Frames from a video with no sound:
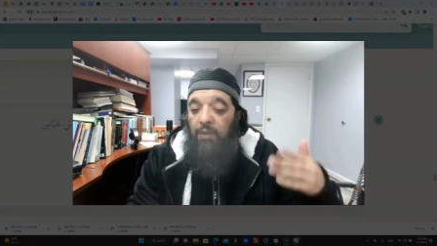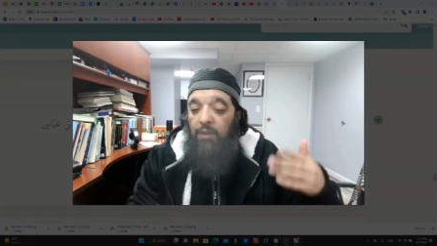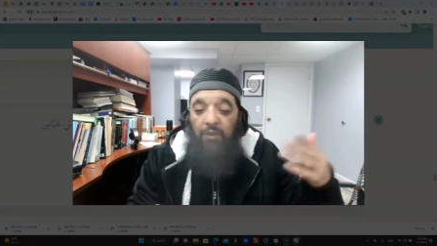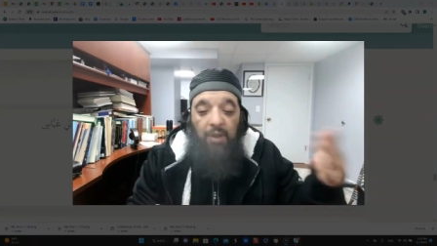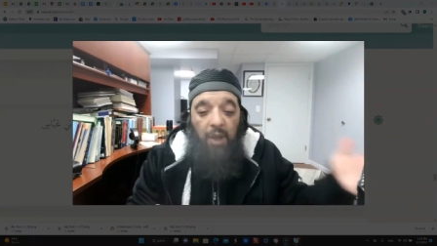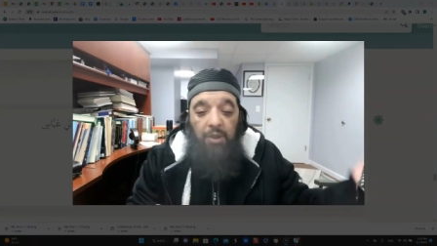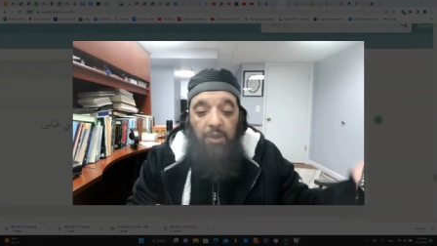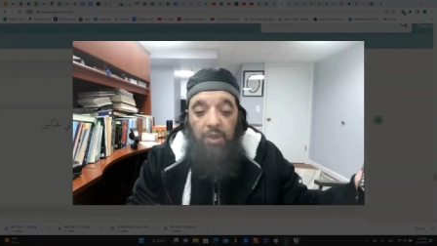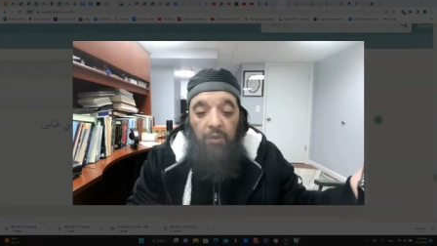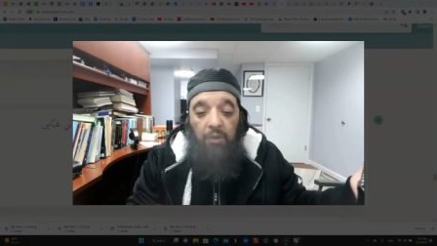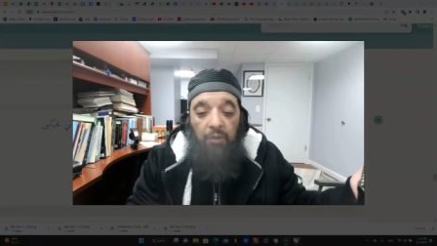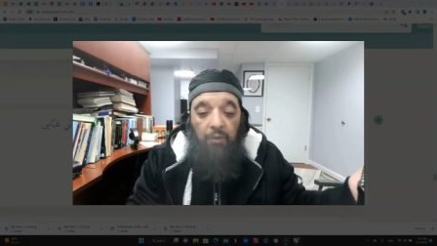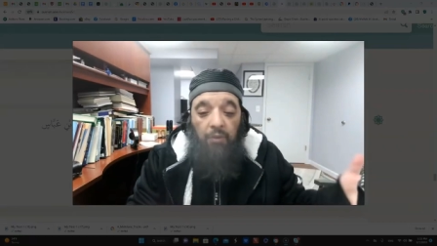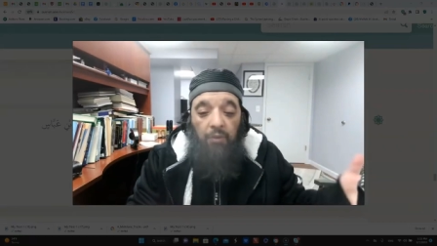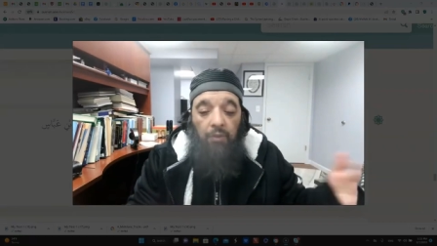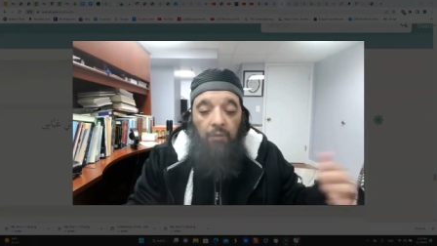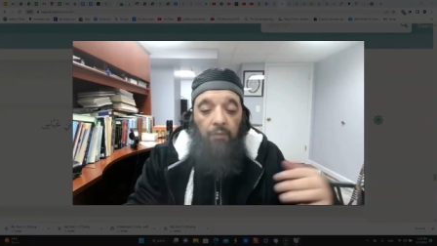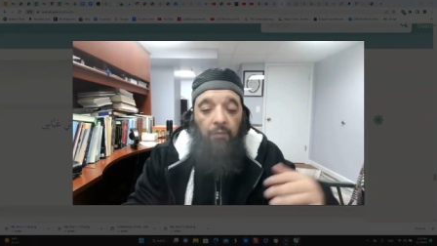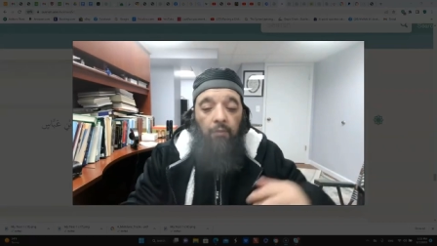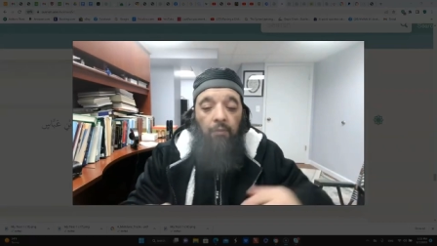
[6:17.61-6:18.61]
is
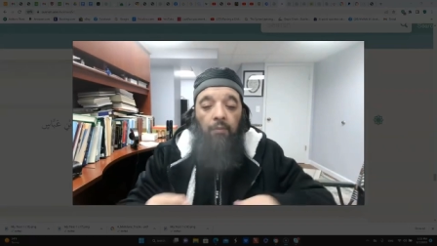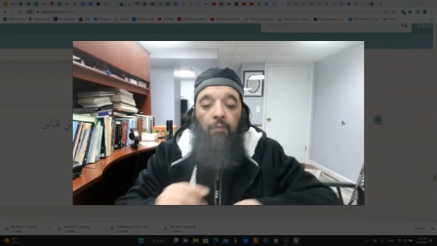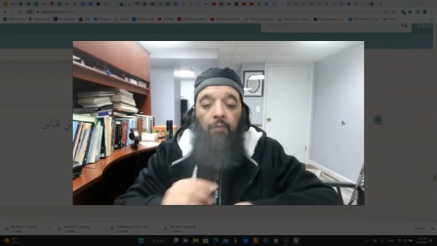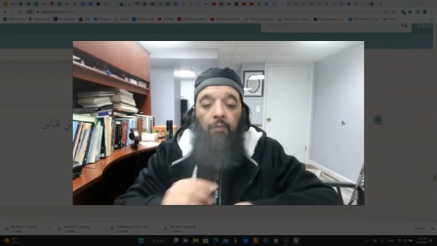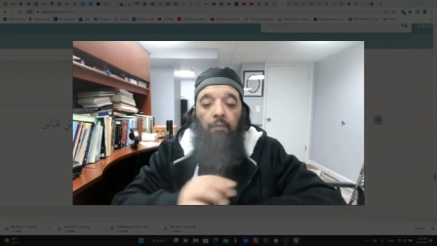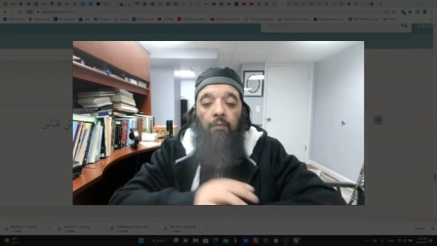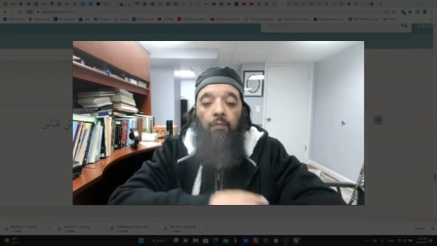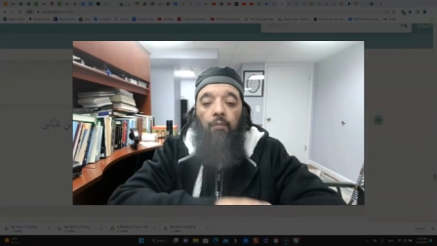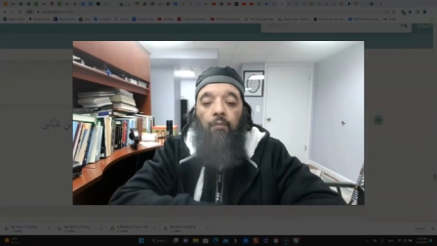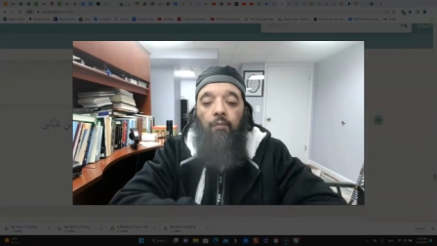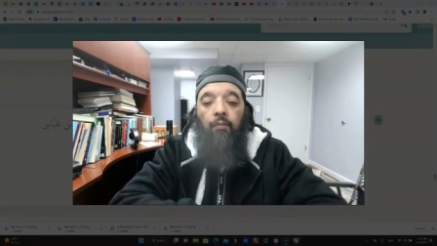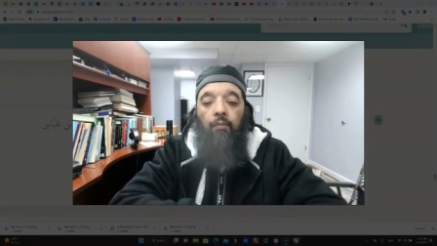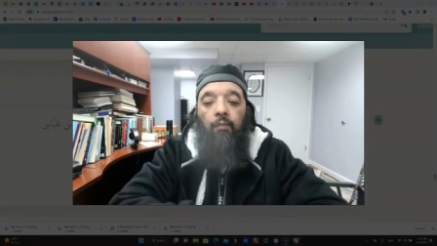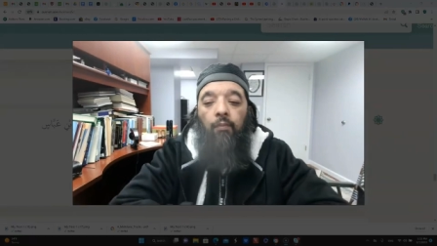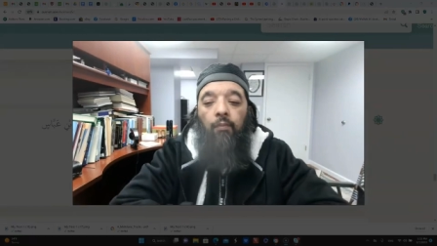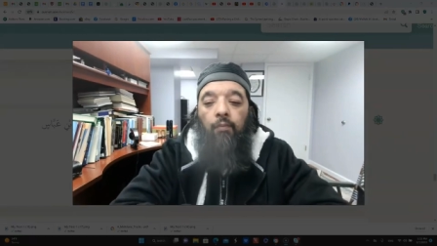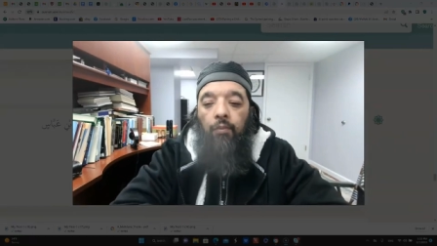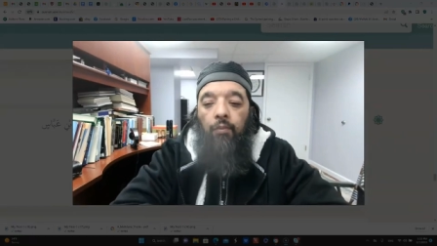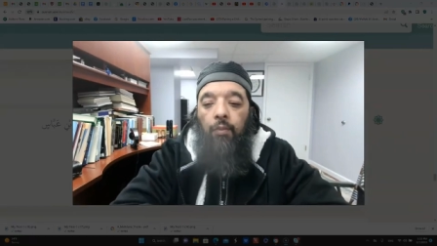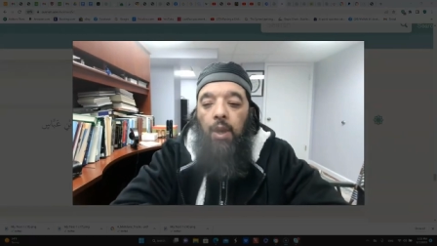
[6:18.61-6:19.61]
najas
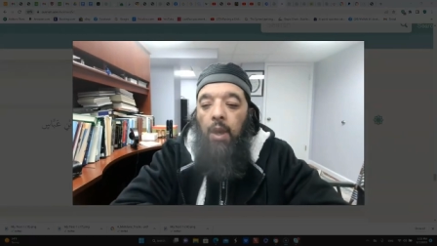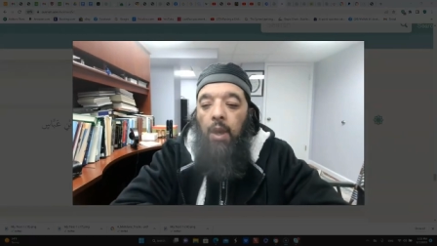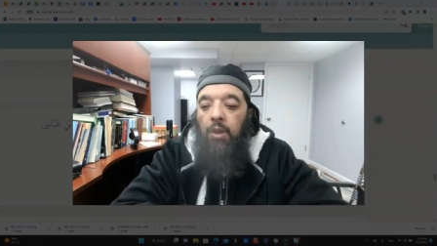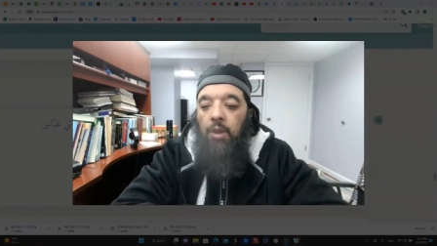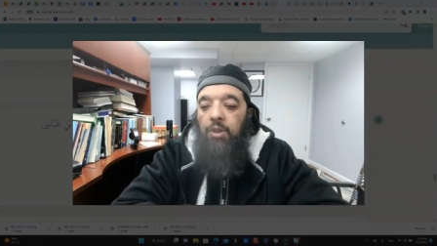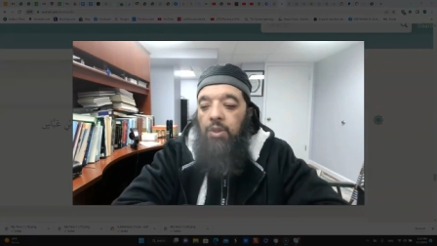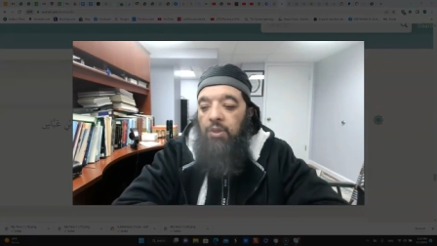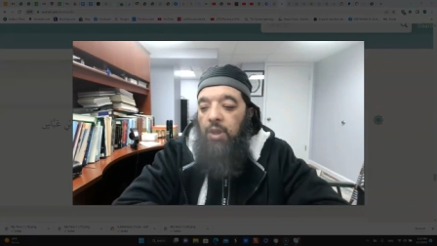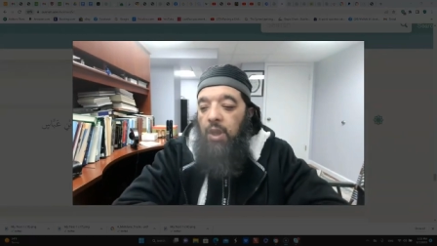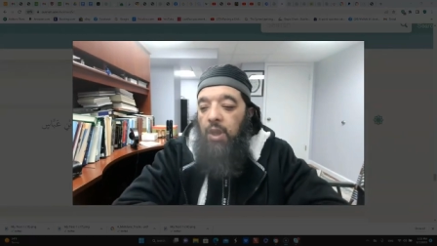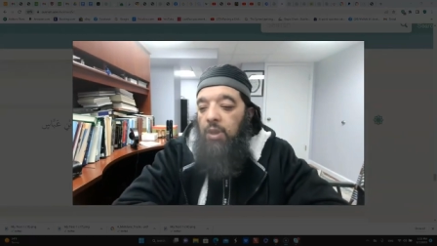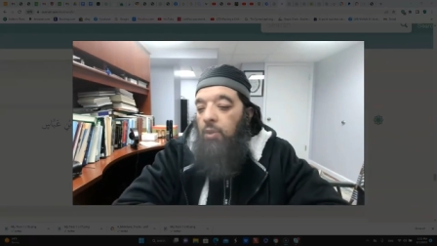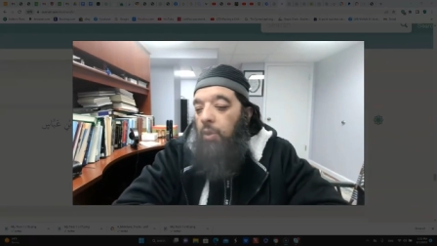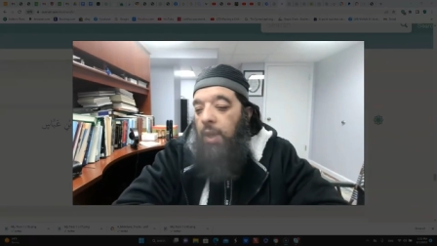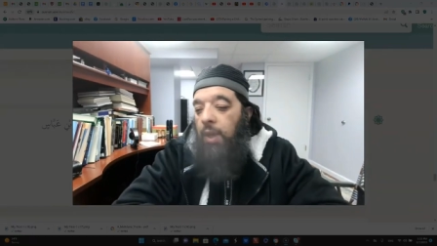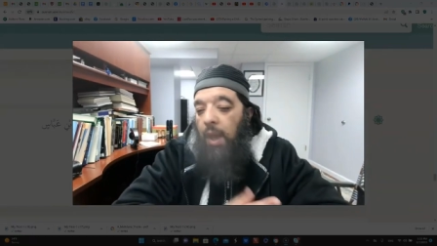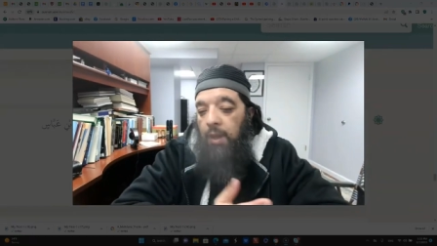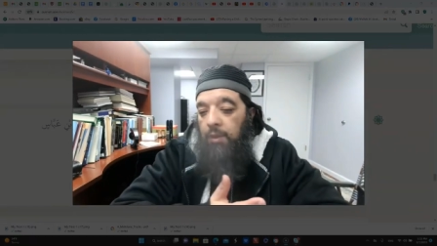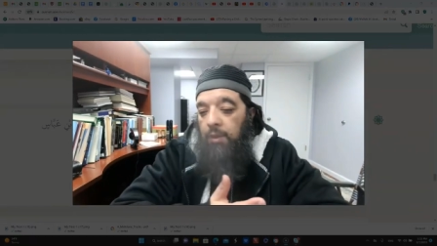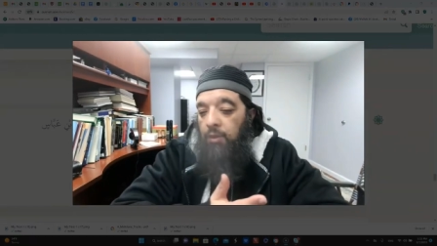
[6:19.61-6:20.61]
just like you
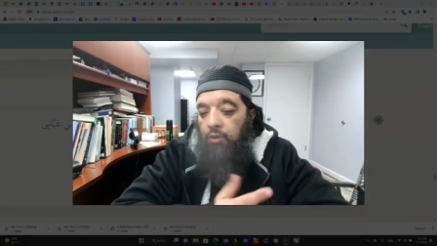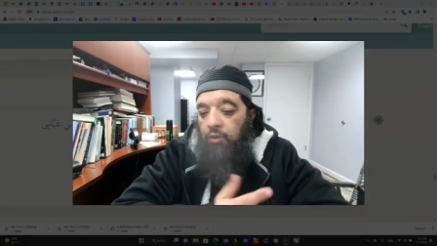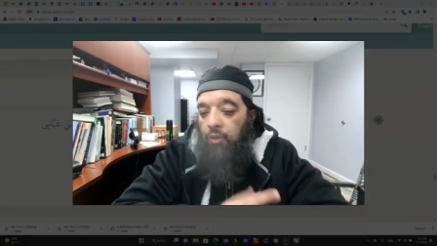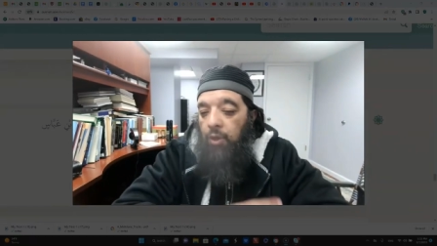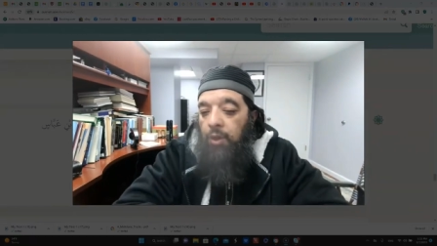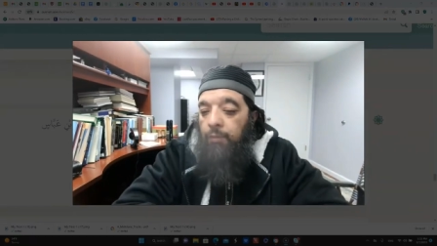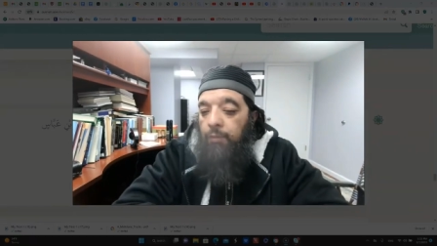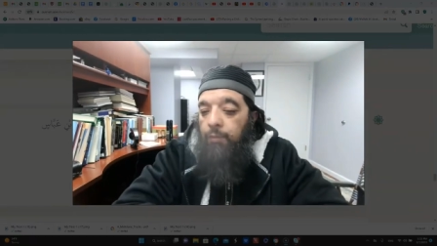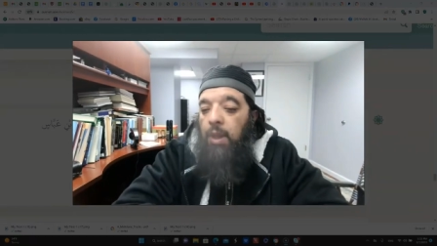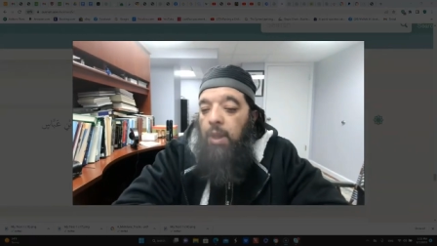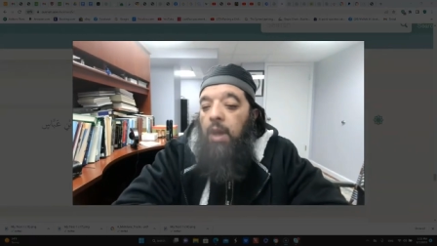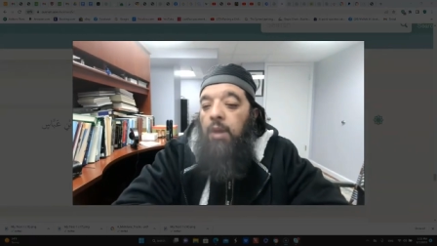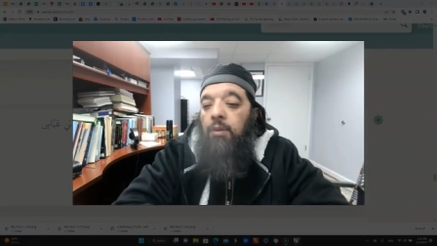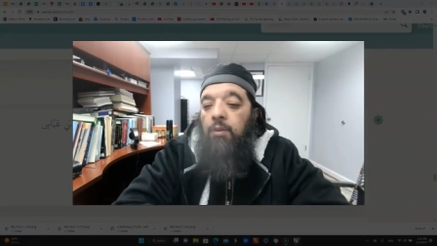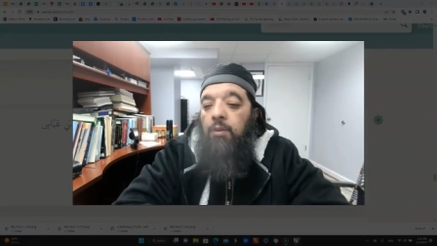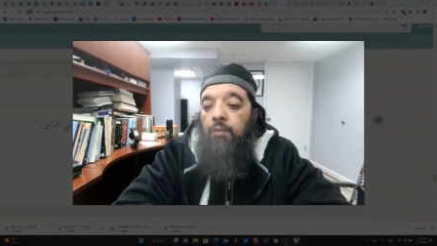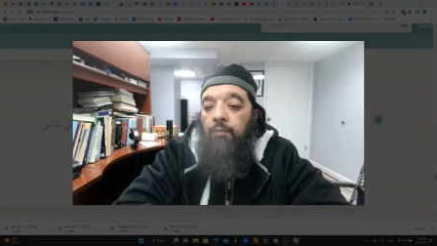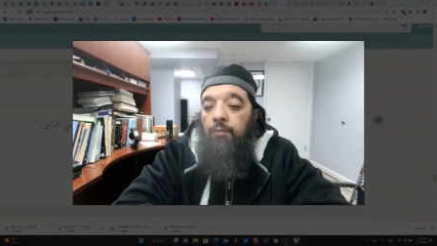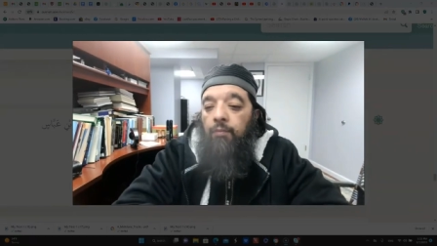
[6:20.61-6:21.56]
can't drink blood.